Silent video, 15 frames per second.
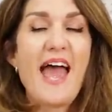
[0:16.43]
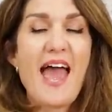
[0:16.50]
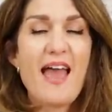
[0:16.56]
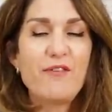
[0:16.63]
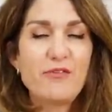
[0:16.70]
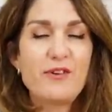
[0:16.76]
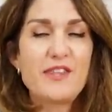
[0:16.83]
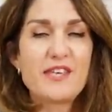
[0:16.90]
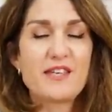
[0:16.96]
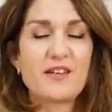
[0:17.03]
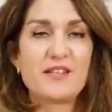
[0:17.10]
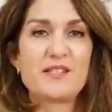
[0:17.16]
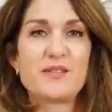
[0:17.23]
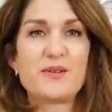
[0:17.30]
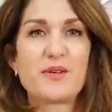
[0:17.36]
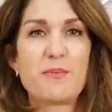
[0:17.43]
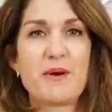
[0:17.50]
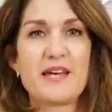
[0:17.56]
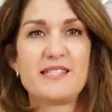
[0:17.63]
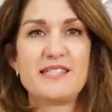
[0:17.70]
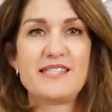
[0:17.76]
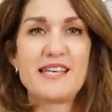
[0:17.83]
Everything I talk
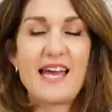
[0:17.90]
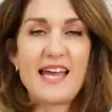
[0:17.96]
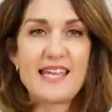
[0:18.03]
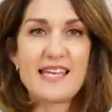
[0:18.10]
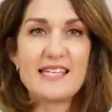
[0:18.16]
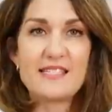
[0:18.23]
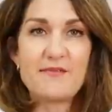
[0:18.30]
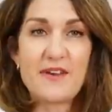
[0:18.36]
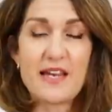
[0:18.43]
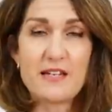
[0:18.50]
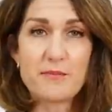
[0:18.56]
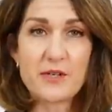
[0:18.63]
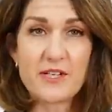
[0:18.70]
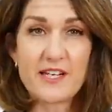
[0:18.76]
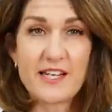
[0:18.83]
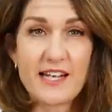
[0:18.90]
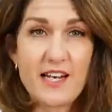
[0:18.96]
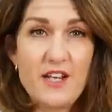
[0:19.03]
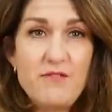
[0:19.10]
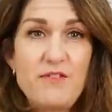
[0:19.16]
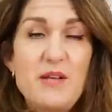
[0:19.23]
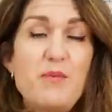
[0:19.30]
about today is available on our
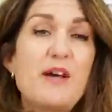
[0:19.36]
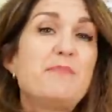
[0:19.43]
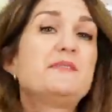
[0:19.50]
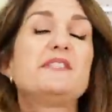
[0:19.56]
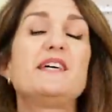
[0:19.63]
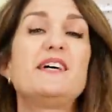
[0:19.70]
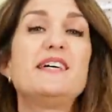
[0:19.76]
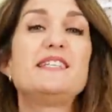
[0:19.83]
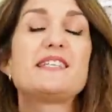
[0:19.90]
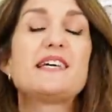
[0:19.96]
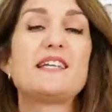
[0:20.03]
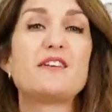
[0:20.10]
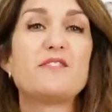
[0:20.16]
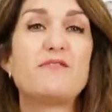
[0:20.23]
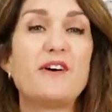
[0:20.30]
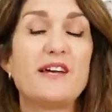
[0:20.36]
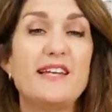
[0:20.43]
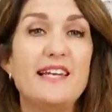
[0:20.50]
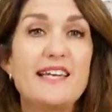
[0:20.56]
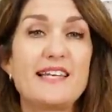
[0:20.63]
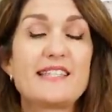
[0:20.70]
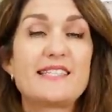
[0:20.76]
lovely website and you'll
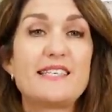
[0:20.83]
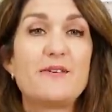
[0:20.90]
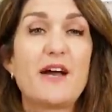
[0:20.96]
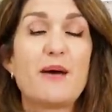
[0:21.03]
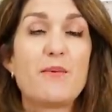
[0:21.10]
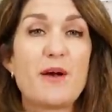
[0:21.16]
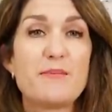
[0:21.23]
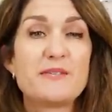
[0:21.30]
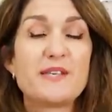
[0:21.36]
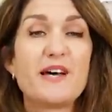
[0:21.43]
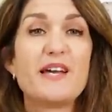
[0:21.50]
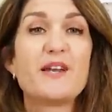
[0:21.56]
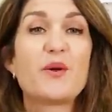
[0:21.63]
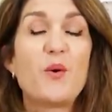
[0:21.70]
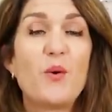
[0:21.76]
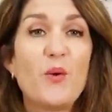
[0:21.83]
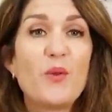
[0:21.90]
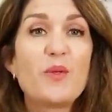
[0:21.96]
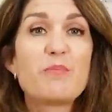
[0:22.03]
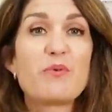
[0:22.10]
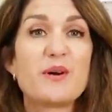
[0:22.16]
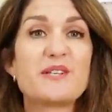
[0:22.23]
find links to our website and all
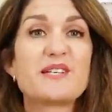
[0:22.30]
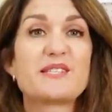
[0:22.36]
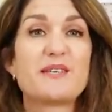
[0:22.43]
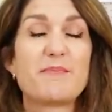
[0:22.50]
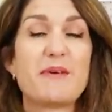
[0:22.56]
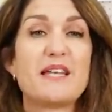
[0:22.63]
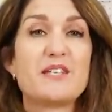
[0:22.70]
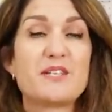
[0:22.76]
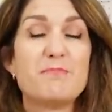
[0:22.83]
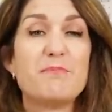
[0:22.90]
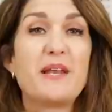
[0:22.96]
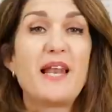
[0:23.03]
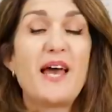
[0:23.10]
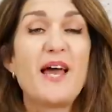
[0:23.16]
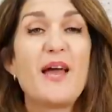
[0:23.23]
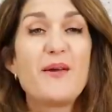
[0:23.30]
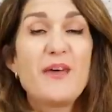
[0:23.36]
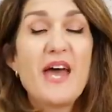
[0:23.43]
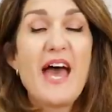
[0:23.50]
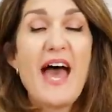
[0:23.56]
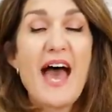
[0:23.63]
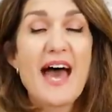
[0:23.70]
the products I mentioned below.
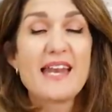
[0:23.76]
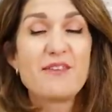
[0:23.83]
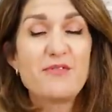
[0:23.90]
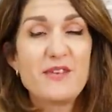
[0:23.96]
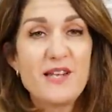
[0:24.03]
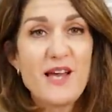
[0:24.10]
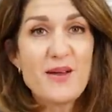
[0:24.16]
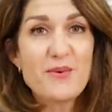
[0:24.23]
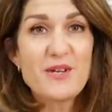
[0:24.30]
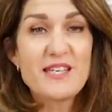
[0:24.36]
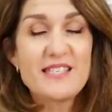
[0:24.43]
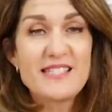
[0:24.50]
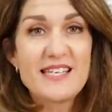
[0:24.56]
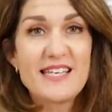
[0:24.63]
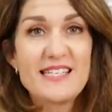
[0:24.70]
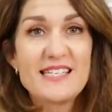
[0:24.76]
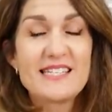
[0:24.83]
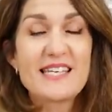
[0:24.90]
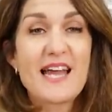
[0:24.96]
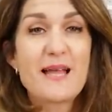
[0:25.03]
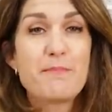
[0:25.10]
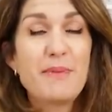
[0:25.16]
And if you like what you see
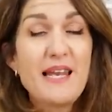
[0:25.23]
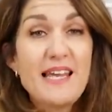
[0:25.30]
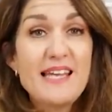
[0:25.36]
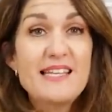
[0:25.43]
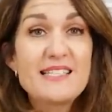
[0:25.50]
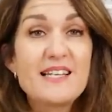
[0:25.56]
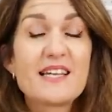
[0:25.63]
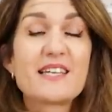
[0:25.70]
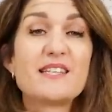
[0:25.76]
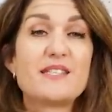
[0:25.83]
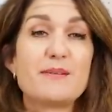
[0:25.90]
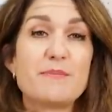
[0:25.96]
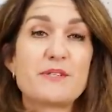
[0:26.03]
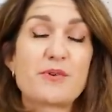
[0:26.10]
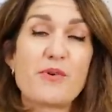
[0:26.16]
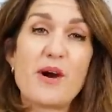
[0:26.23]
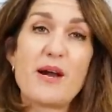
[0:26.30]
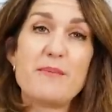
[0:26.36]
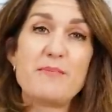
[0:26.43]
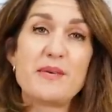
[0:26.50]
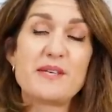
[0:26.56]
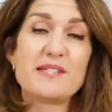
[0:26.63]
today, please like and
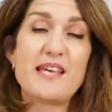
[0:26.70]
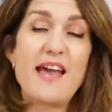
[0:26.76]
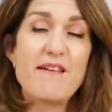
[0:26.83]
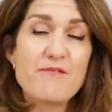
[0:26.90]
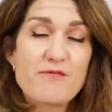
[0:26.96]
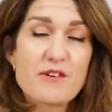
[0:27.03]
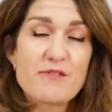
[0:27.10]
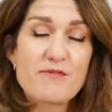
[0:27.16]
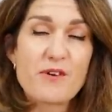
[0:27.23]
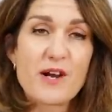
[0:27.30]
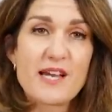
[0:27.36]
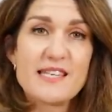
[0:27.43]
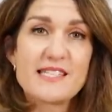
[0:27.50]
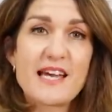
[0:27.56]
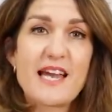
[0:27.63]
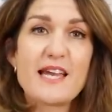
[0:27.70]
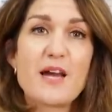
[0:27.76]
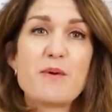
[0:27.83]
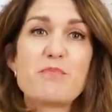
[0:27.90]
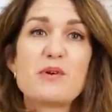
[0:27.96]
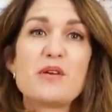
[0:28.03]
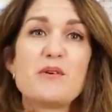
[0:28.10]
subscribe because every Friday
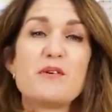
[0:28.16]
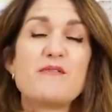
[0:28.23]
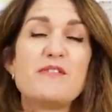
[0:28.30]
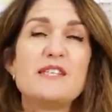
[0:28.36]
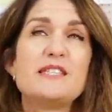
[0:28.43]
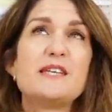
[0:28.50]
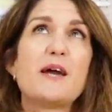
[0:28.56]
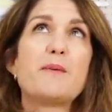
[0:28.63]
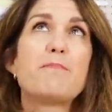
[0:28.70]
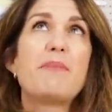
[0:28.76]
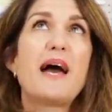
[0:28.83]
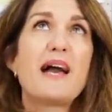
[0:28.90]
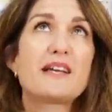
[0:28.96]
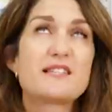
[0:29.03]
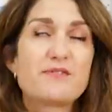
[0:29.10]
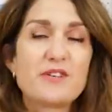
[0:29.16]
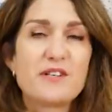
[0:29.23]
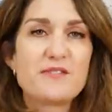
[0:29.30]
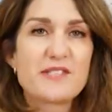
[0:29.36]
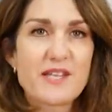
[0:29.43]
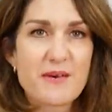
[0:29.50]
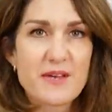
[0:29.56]
I bring you a video packed full
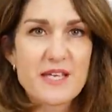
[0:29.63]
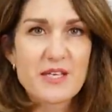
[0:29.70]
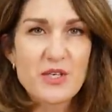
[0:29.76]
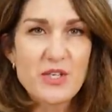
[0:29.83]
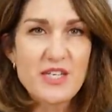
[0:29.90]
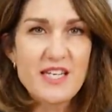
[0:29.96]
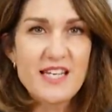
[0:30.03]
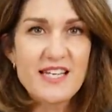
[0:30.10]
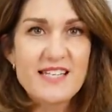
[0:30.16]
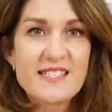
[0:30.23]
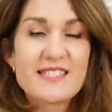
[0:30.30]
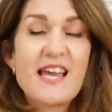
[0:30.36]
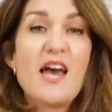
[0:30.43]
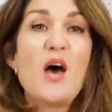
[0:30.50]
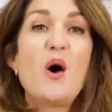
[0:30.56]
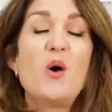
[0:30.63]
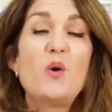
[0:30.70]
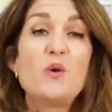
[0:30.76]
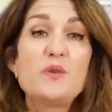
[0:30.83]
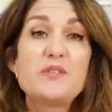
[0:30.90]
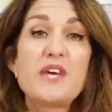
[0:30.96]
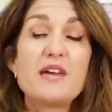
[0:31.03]
of sewing goodness.
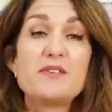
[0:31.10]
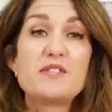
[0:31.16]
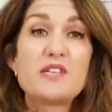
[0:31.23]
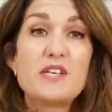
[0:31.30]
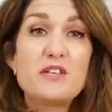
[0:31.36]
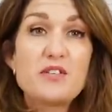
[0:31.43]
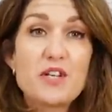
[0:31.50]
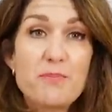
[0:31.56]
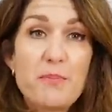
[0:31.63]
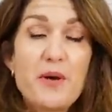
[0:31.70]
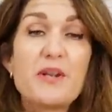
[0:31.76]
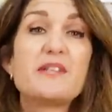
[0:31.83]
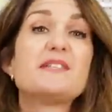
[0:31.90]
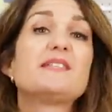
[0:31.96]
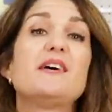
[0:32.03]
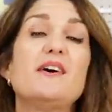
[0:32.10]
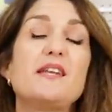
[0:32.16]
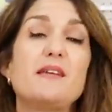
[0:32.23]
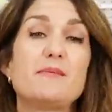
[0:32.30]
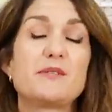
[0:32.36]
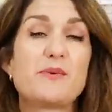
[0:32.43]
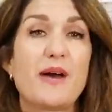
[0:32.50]
Also, do jump on and
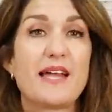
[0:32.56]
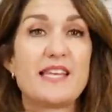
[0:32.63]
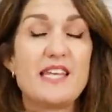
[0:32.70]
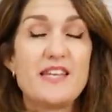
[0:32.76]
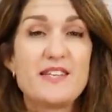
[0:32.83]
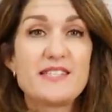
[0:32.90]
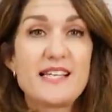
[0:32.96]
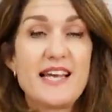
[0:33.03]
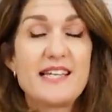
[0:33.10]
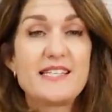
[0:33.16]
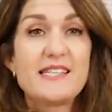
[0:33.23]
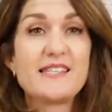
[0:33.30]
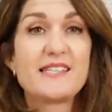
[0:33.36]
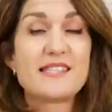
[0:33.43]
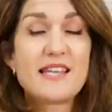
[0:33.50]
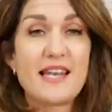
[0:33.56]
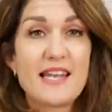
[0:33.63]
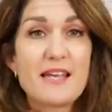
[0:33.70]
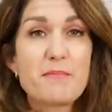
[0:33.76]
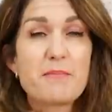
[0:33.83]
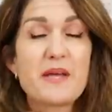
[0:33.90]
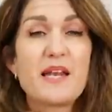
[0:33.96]
sign up to our newsletter. There's a
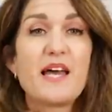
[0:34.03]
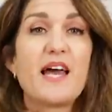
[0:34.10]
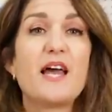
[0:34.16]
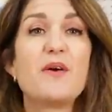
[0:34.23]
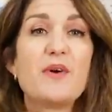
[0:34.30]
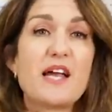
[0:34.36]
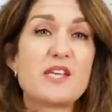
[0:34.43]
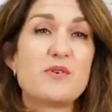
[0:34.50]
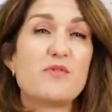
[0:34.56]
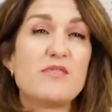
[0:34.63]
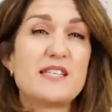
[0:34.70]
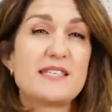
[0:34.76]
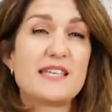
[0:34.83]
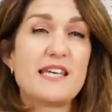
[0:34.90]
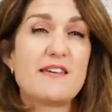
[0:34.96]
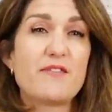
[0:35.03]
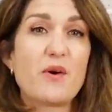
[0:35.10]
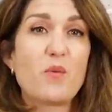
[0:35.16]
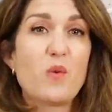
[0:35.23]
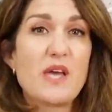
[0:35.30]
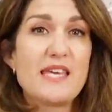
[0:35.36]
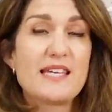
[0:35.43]
link below and you'll receive a
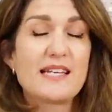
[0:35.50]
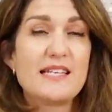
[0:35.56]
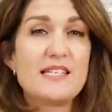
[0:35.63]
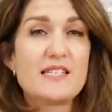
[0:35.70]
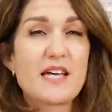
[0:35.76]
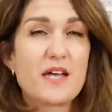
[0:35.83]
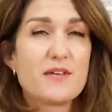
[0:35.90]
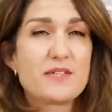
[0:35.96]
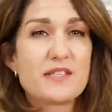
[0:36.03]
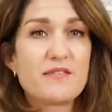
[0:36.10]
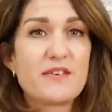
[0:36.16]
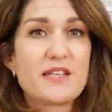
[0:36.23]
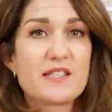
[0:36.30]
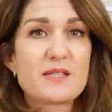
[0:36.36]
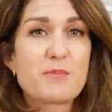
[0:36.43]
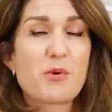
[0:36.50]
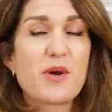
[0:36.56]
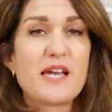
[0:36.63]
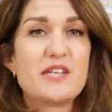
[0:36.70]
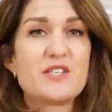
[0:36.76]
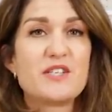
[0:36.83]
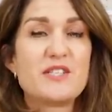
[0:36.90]
weekly dose of
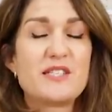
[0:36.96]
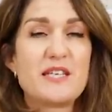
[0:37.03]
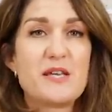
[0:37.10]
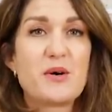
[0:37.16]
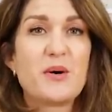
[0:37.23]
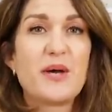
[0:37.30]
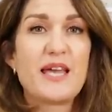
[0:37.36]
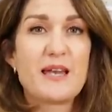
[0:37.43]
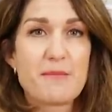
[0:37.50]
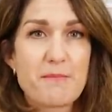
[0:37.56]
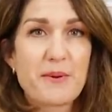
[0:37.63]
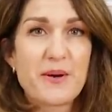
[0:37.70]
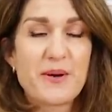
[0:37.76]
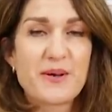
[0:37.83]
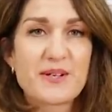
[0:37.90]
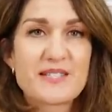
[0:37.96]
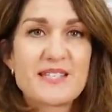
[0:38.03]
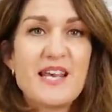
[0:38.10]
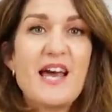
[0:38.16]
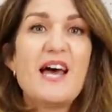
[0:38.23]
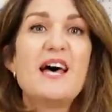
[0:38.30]
inspiration to your inbox.